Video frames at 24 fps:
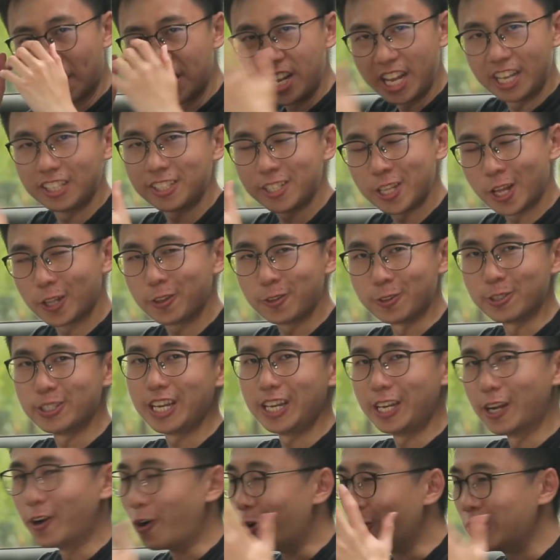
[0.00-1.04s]
But that's not to
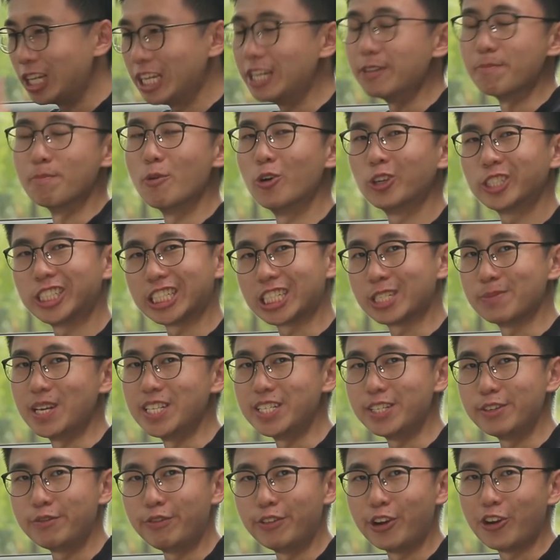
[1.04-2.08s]
say that only the most
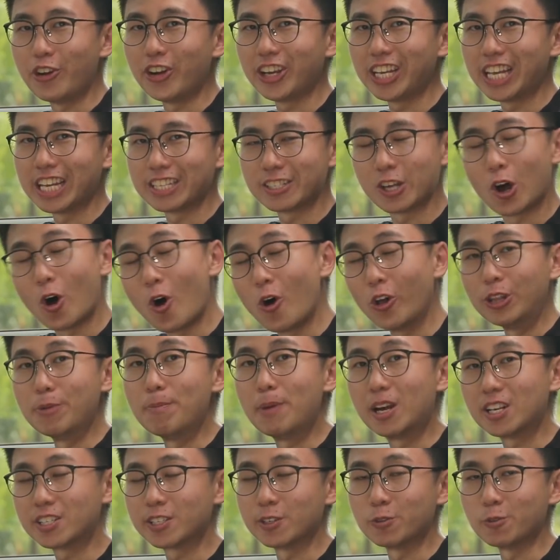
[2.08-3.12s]
expensive variant gets all the
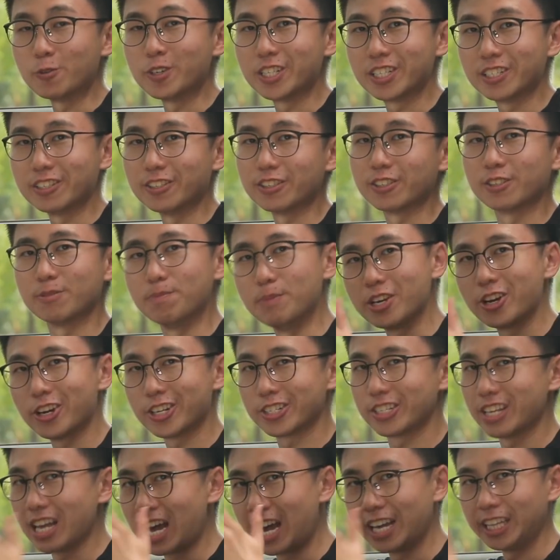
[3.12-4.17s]
bells and whistles,
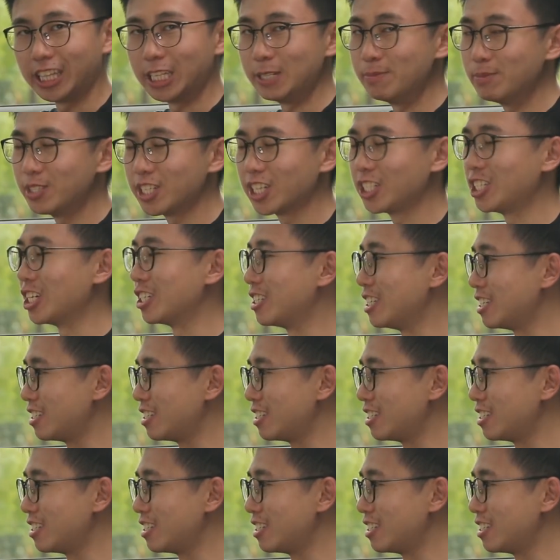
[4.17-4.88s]
because items such as